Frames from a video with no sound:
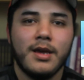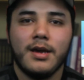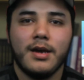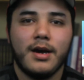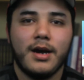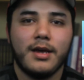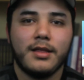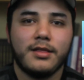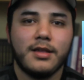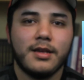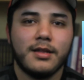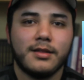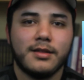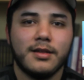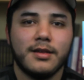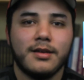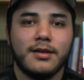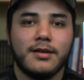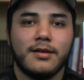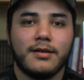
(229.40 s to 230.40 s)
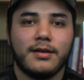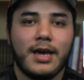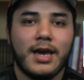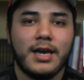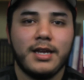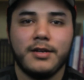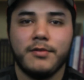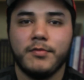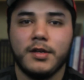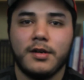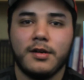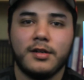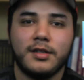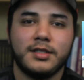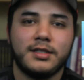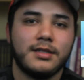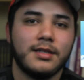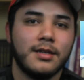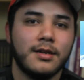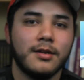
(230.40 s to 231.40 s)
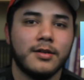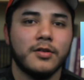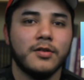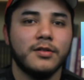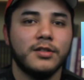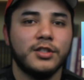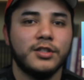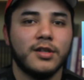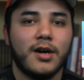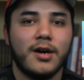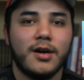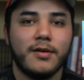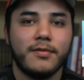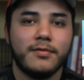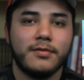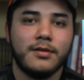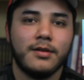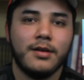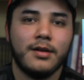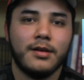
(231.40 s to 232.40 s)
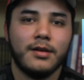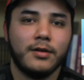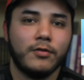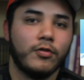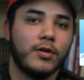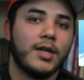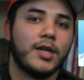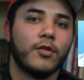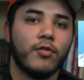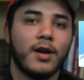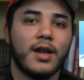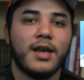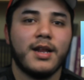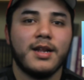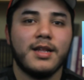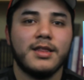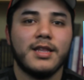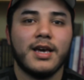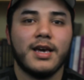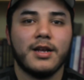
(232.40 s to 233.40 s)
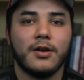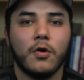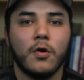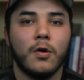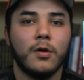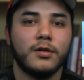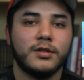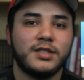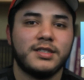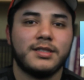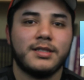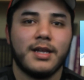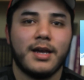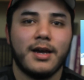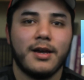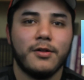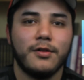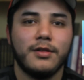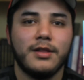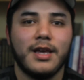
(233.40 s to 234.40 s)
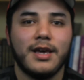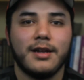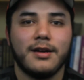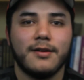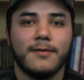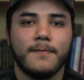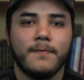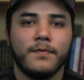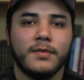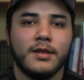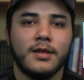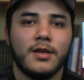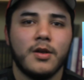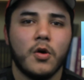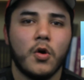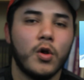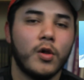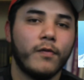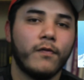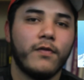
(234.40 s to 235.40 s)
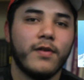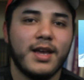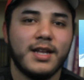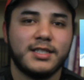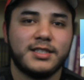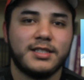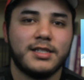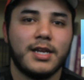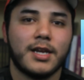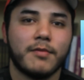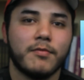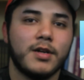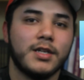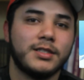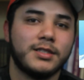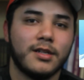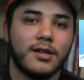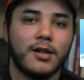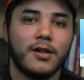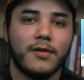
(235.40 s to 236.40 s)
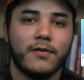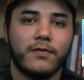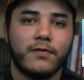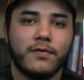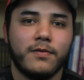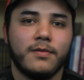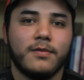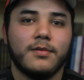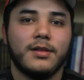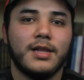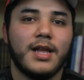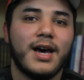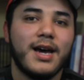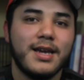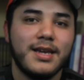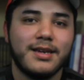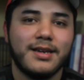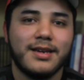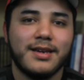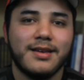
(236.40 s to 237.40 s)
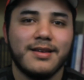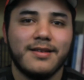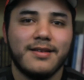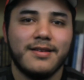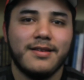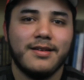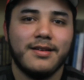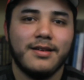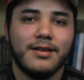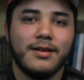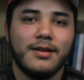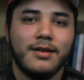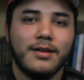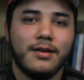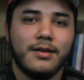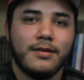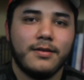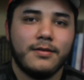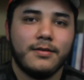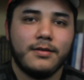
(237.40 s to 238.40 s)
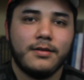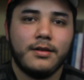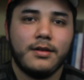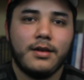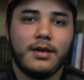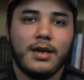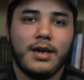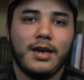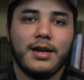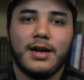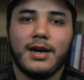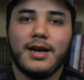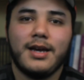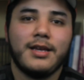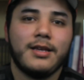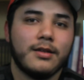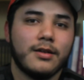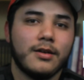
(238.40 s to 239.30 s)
I think the animators did a good job recreating that old style that old fans like myself like, and I